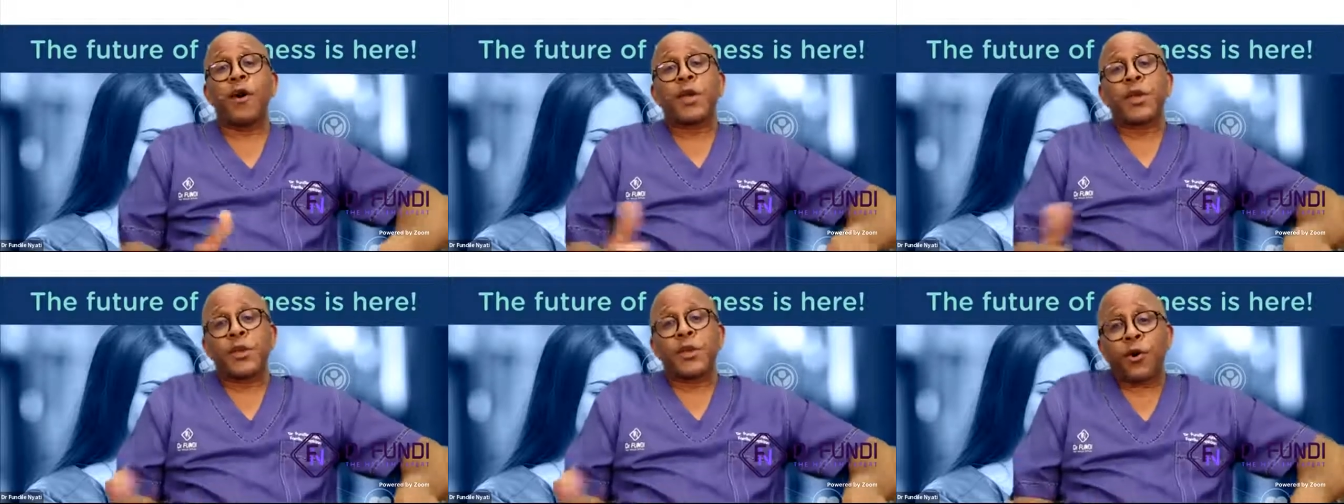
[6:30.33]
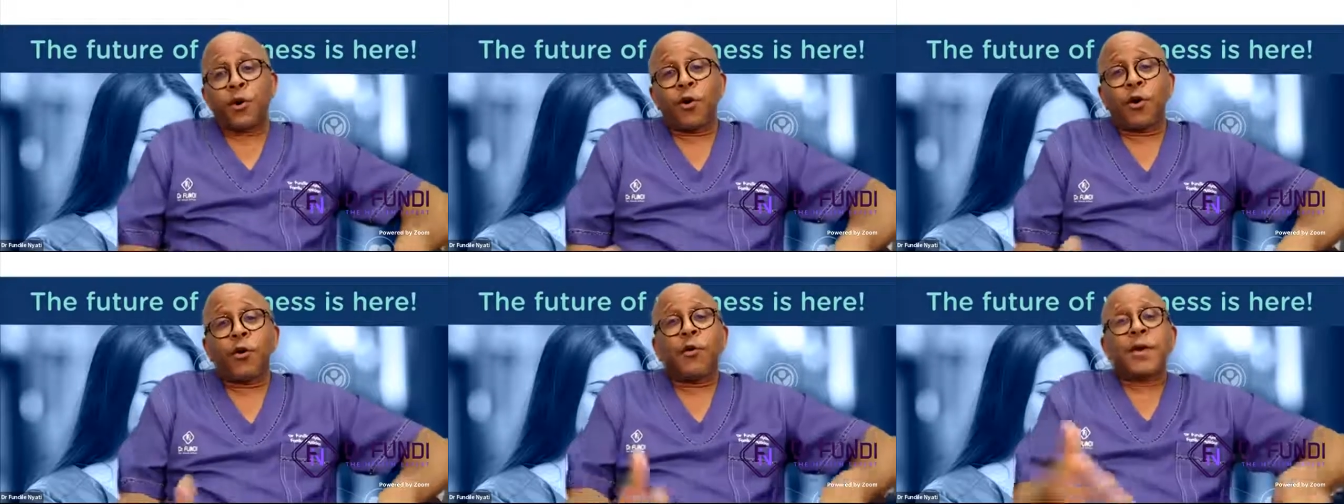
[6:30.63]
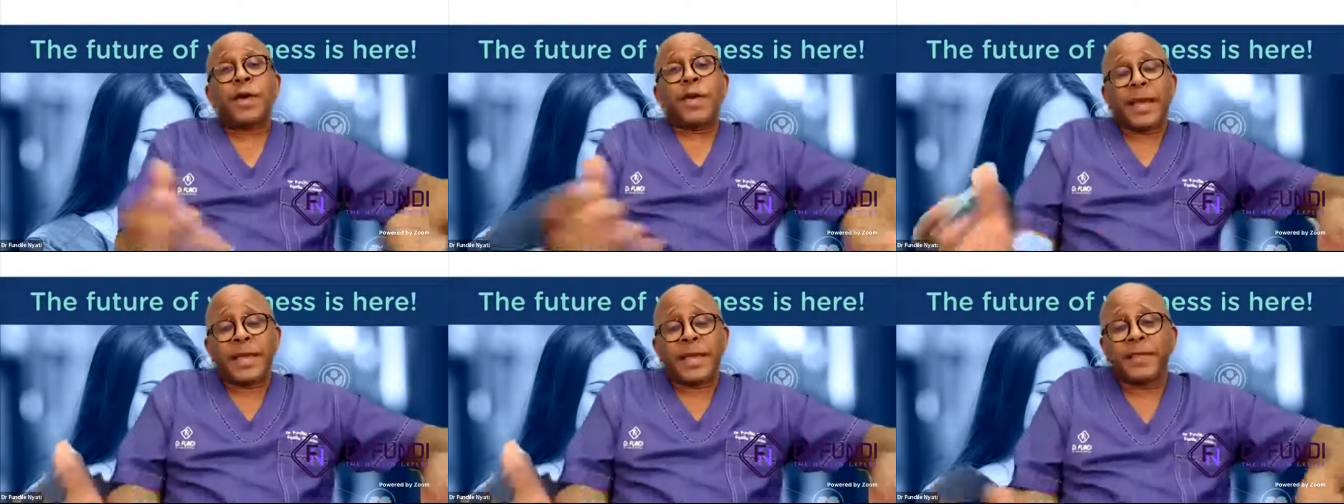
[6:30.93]

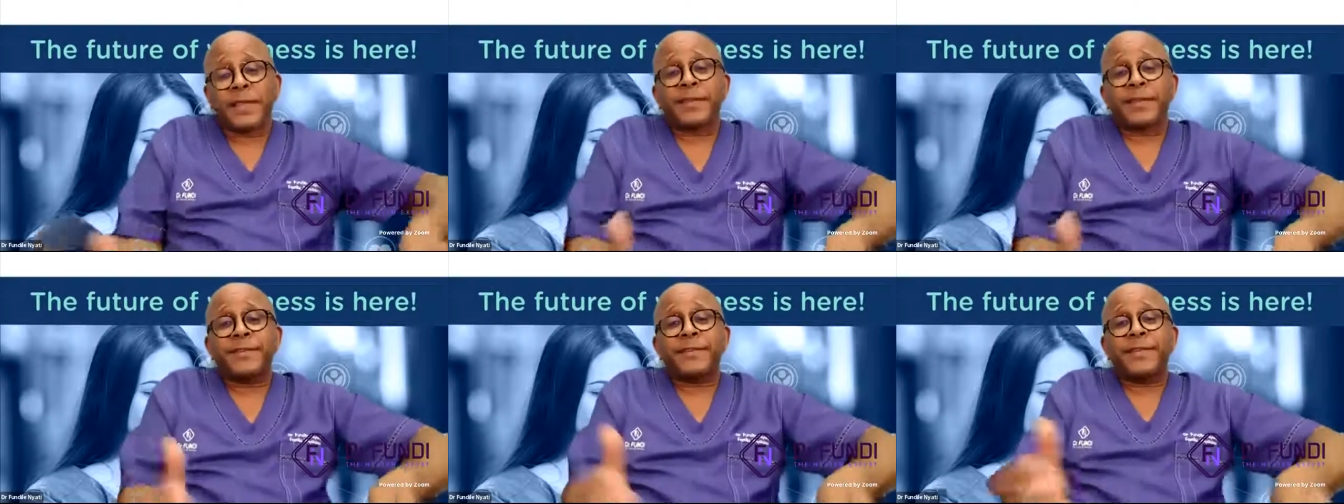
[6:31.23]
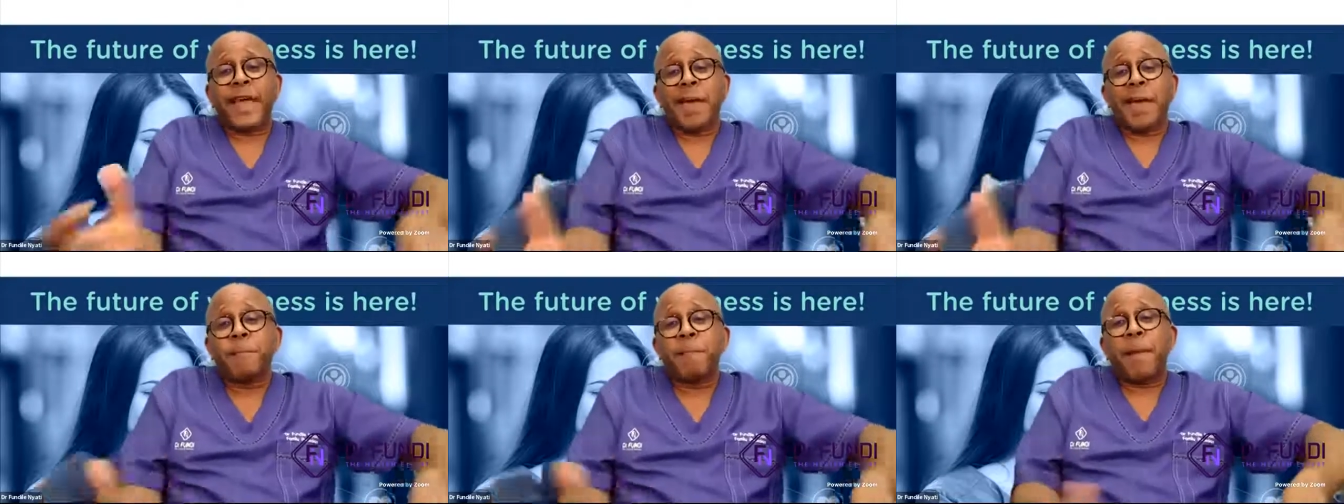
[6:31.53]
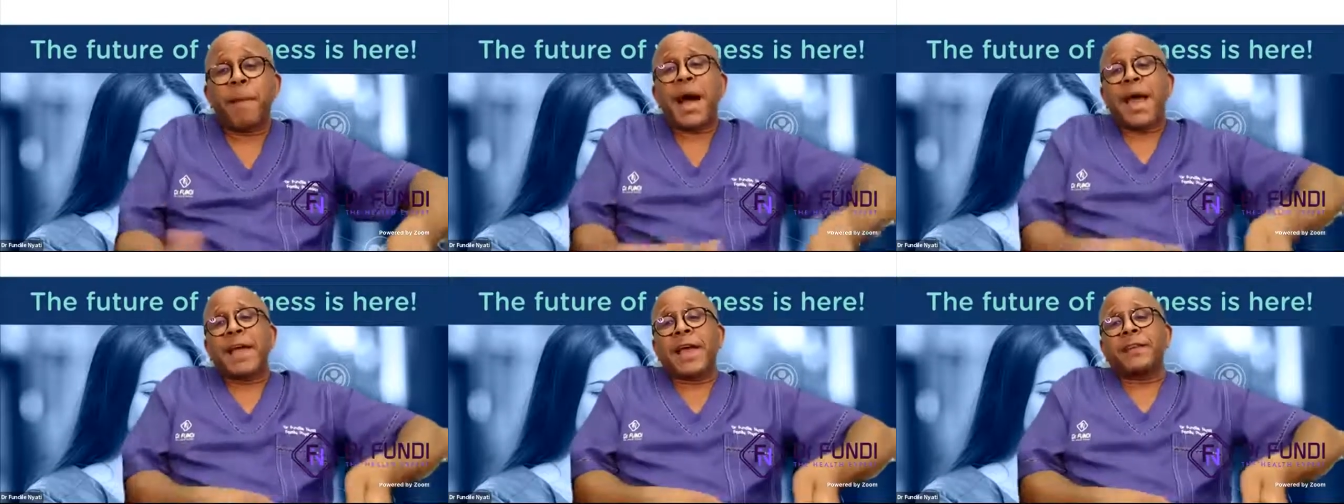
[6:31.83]
in the same
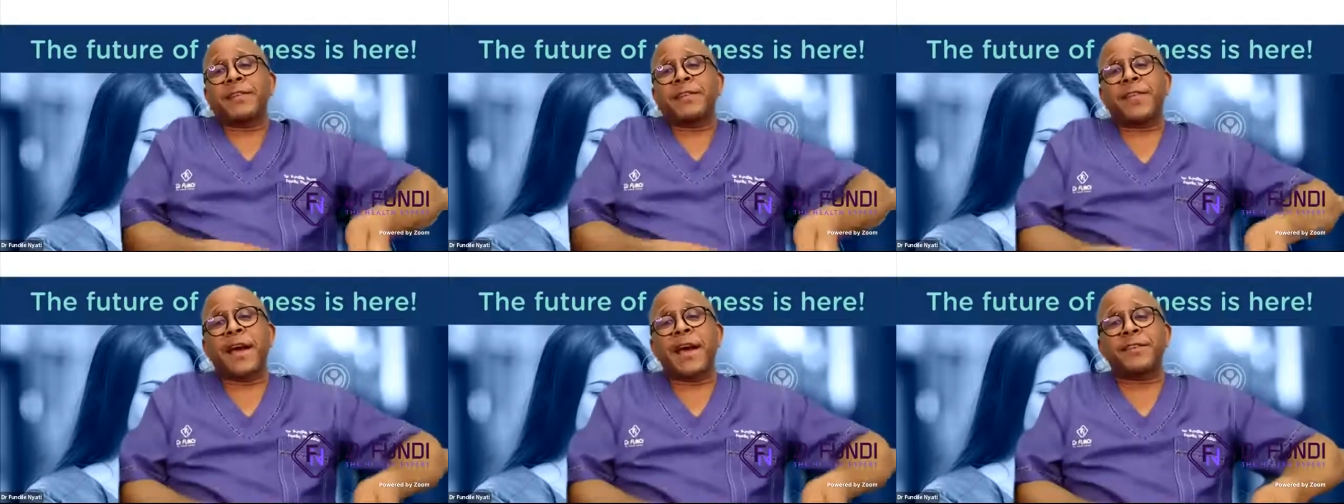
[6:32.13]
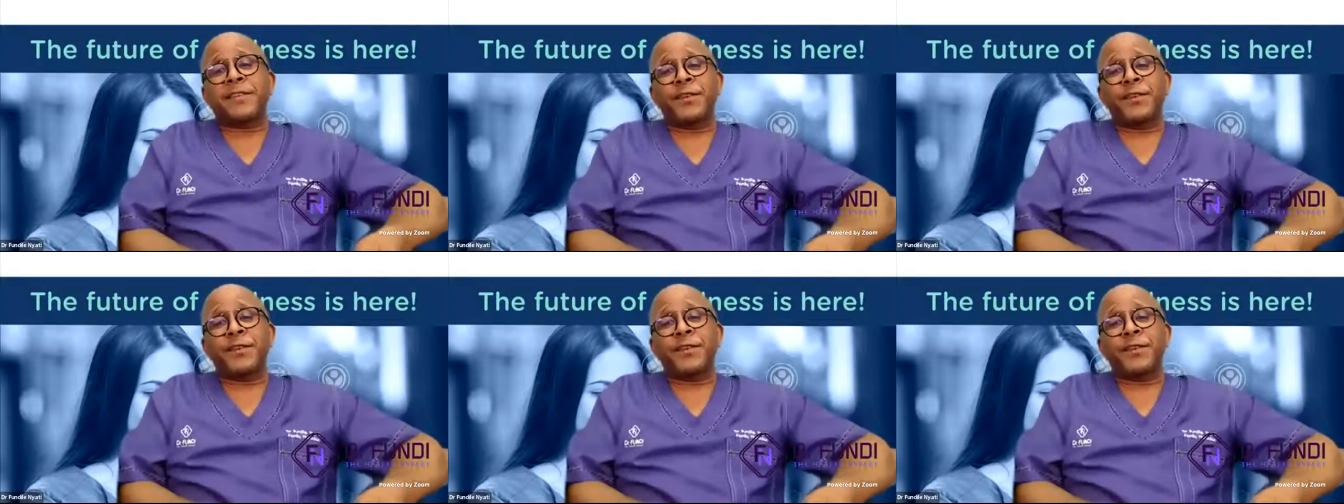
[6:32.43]
mind that,